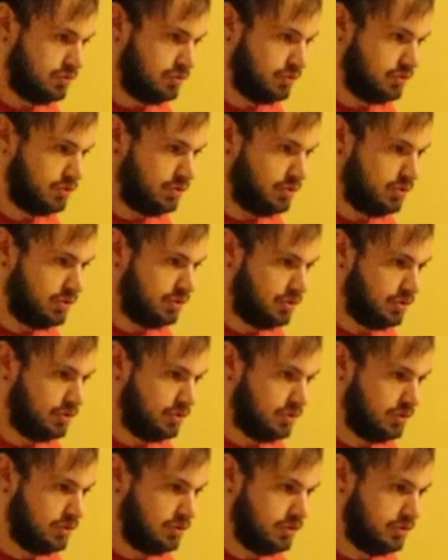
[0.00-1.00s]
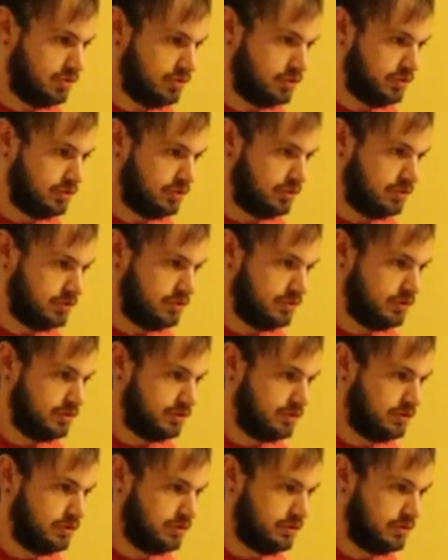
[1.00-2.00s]

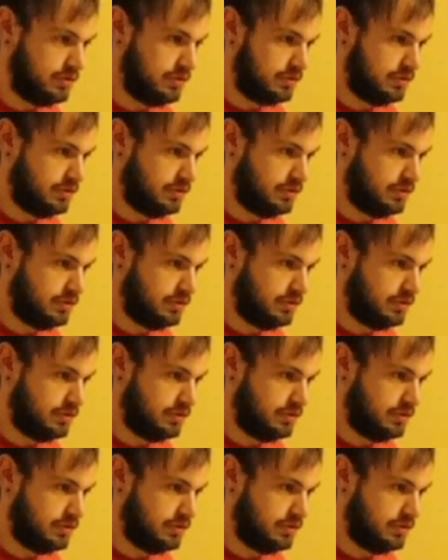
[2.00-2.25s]
(no one is talking)